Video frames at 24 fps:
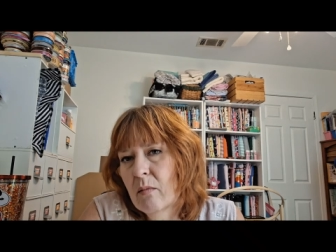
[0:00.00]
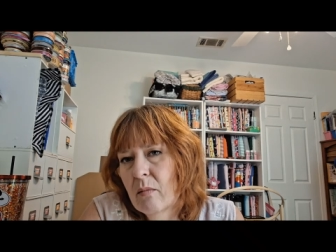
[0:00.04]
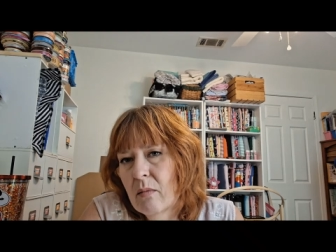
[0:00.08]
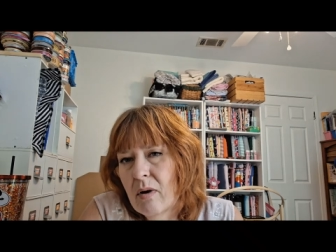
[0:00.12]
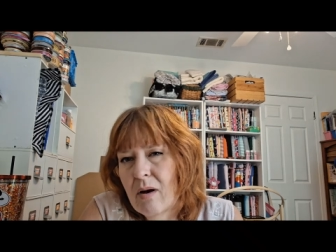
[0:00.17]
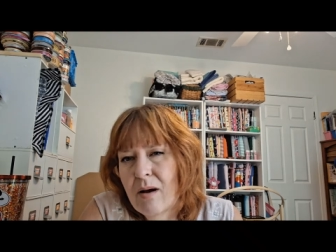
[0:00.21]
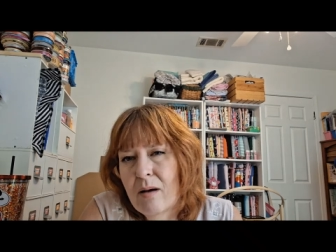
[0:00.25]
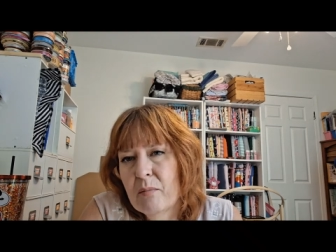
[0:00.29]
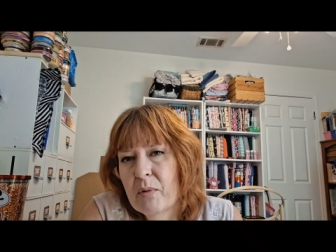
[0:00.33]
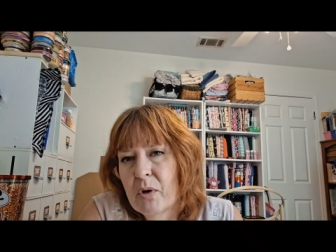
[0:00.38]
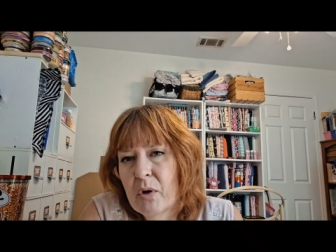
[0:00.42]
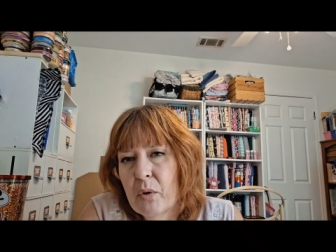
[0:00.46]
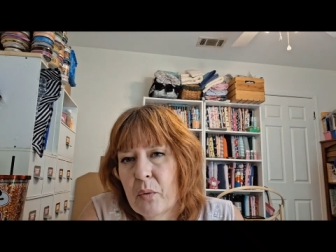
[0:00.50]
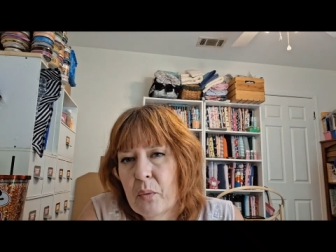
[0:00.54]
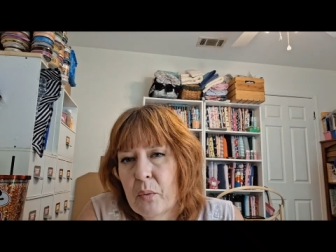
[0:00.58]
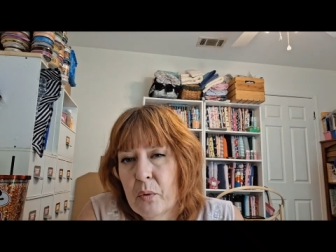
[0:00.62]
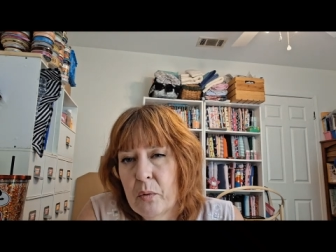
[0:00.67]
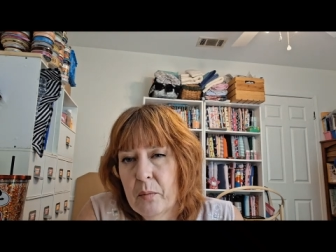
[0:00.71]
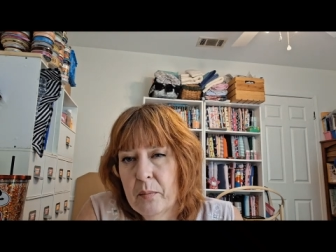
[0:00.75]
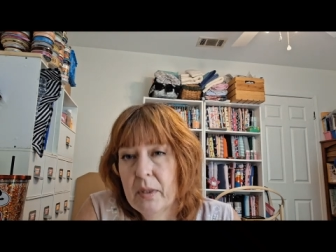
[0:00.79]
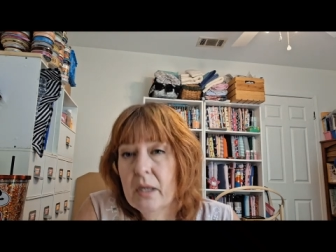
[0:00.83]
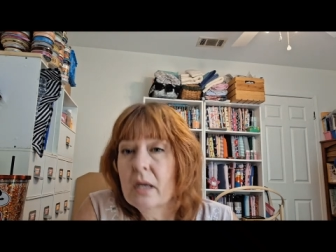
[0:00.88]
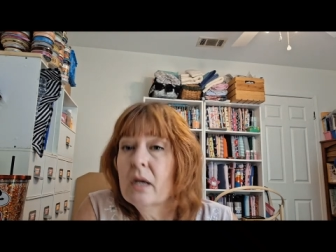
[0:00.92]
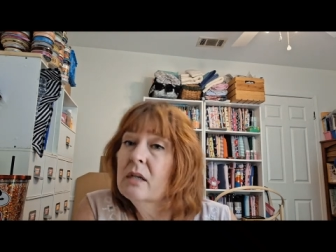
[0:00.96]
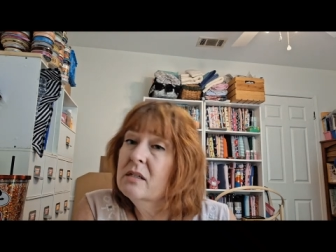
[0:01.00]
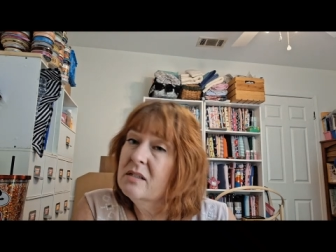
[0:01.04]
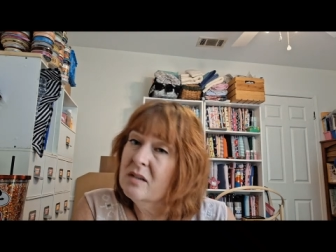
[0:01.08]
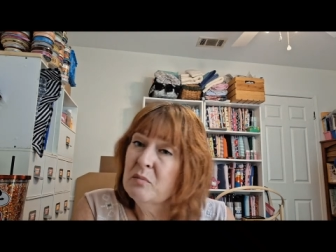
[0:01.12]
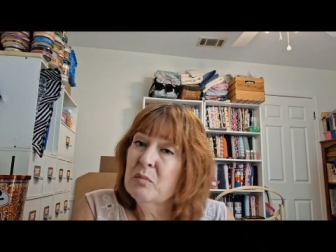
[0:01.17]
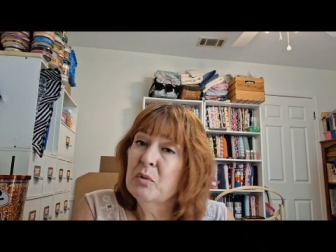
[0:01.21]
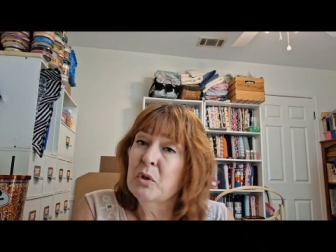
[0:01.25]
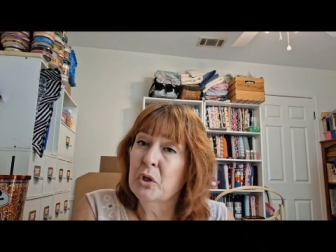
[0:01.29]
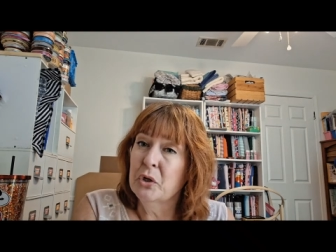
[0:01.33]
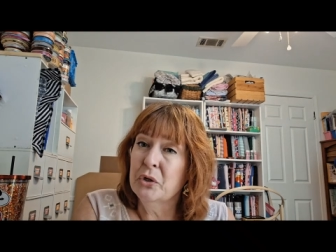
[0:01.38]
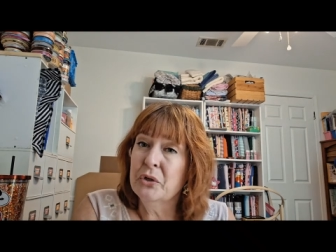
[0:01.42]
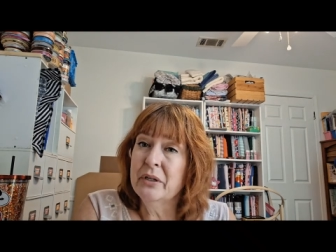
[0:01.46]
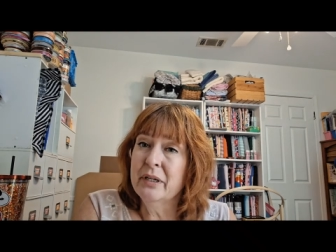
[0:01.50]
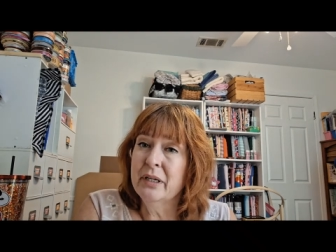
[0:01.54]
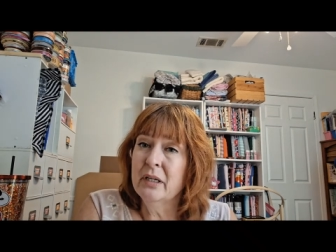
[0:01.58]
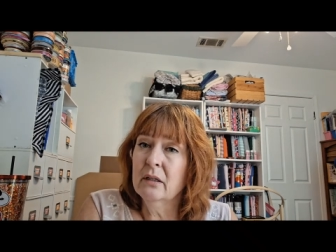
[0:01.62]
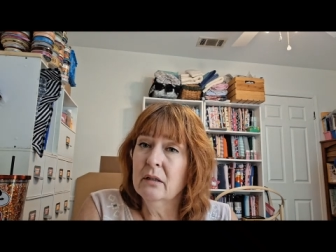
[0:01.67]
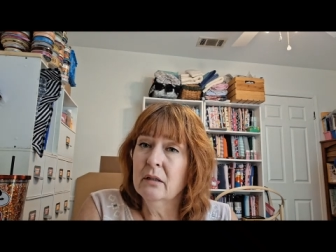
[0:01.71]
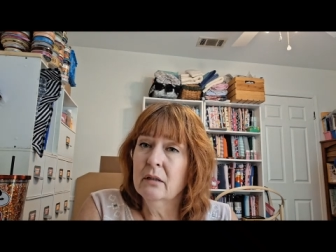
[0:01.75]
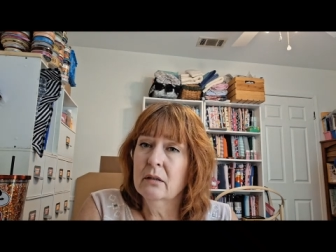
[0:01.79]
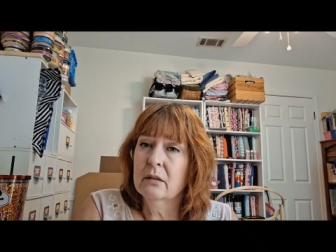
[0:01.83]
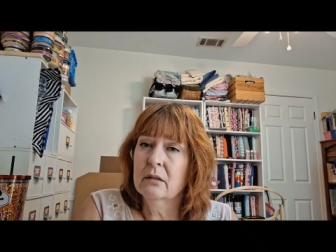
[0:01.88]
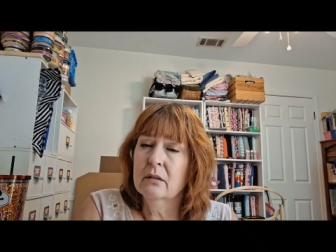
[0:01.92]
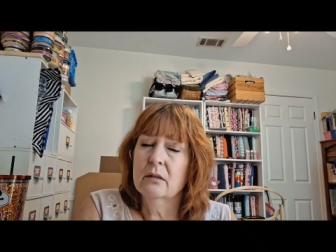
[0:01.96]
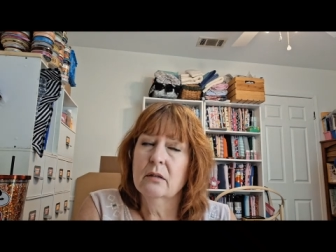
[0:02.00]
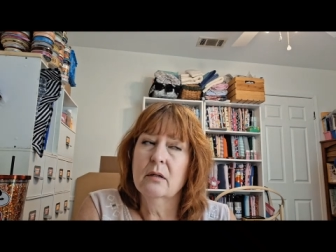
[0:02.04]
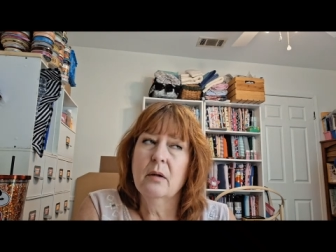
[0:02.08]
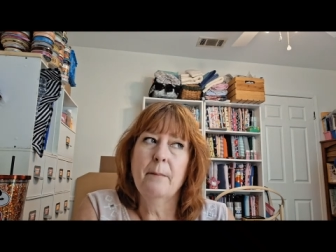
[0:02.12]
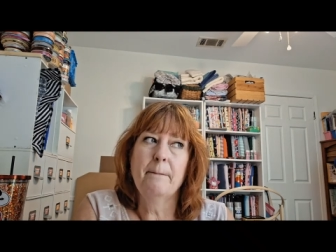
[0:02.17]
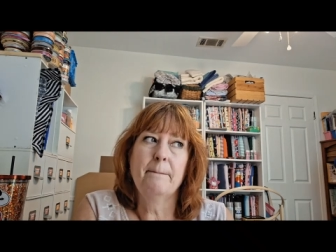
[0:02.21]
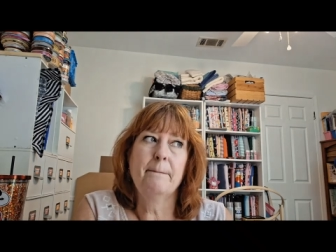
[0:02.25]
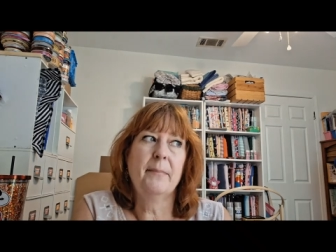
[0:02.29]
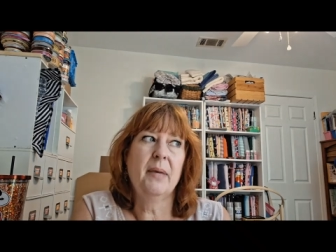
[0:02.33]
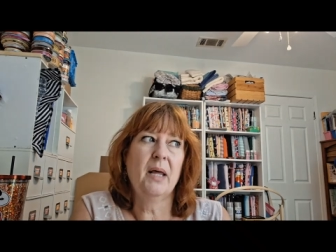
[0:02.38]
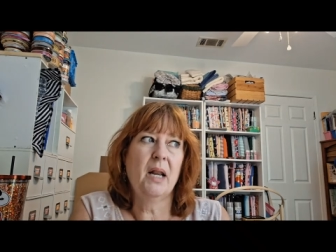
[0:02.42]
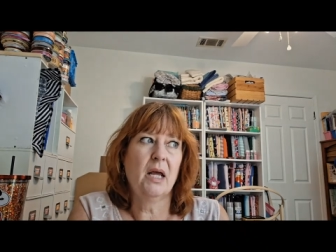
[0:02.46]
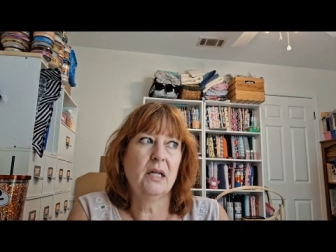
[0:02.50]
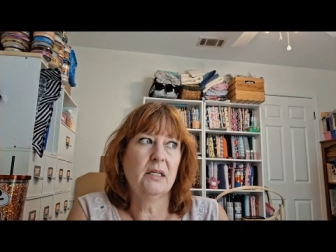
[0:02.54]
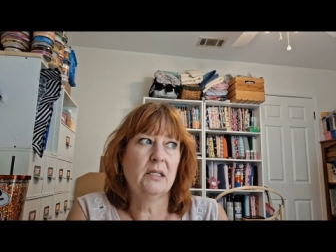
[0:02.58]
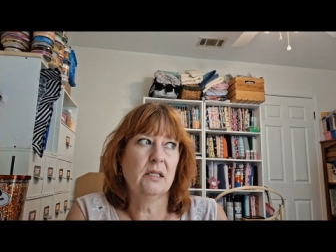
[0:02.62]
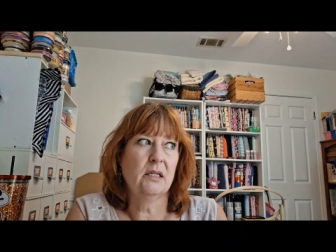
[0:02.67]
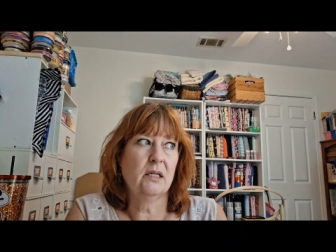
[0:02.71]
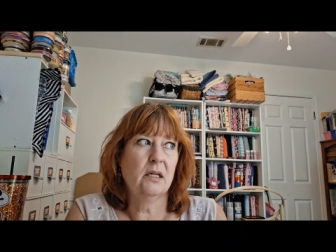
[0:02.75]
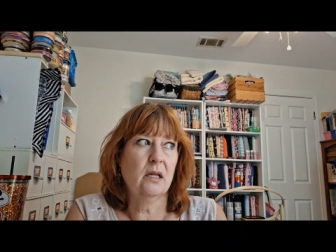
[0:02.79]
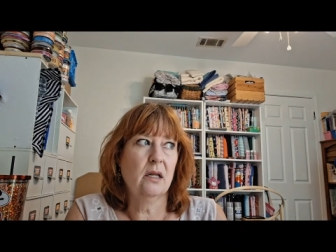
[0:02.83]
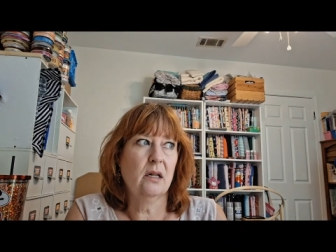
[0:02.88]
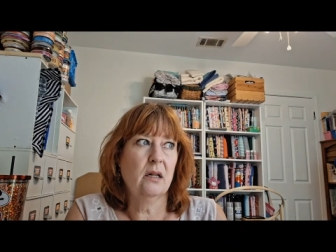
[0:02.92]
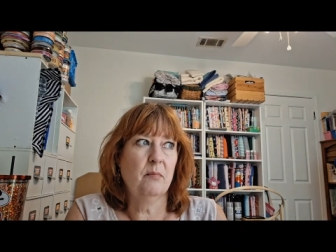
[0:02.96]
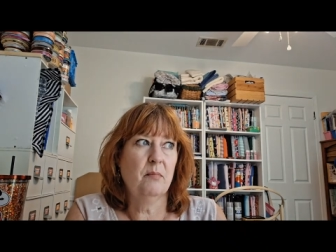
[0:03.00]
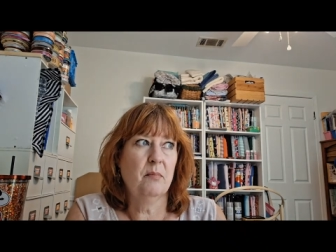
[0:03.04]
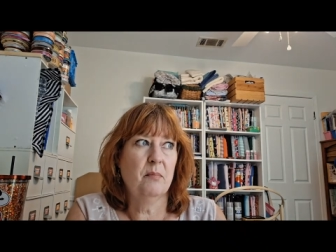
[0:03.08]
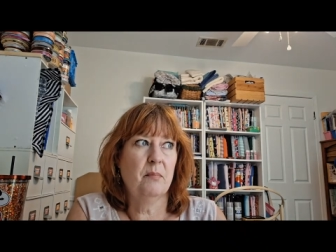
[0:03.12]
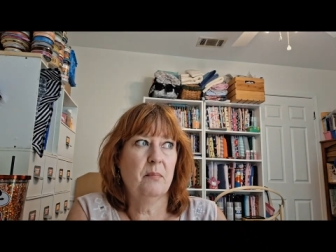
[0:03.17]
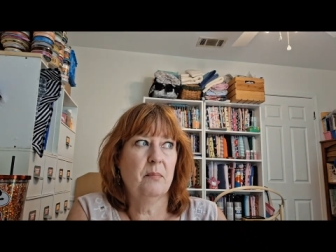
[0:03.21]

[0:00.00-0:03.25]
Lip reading: amigurumi because I'm learning. But I did get